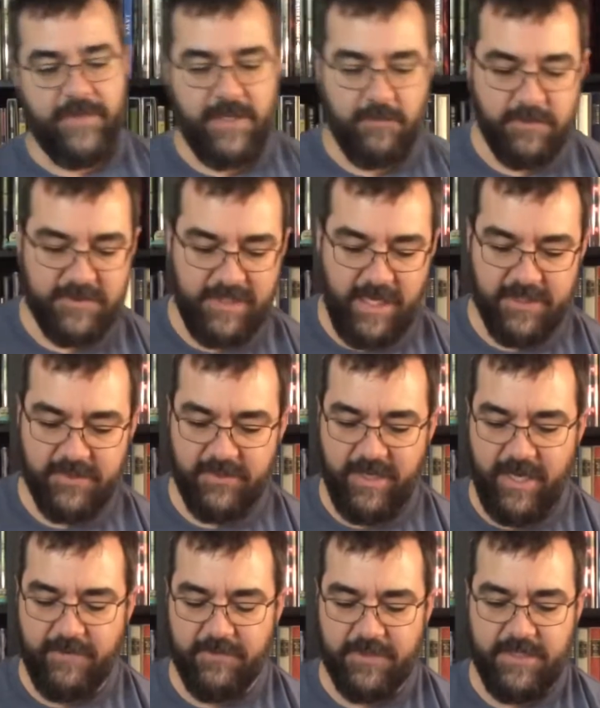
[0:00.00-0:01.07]
It was actually
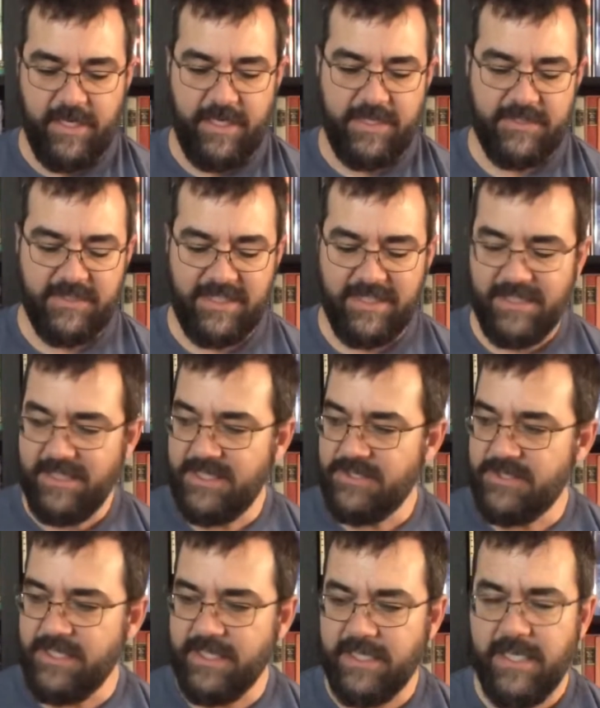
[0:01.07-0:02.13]
advertised in the
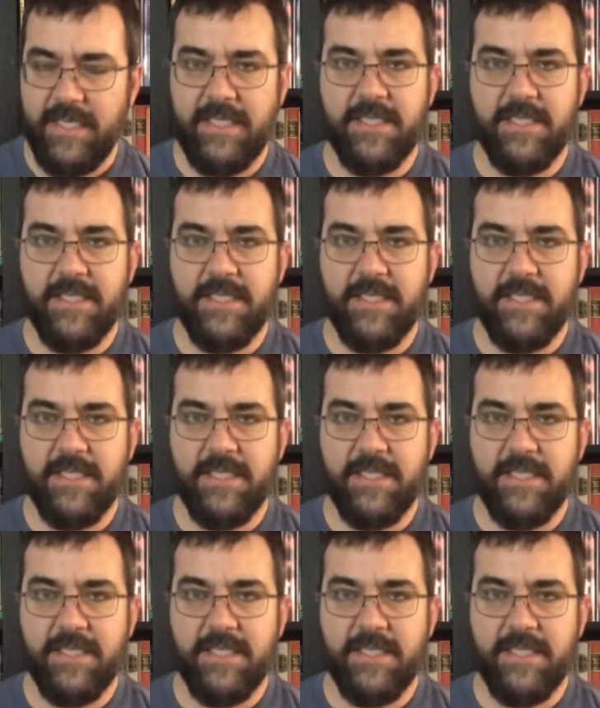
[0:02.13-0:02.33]
listing.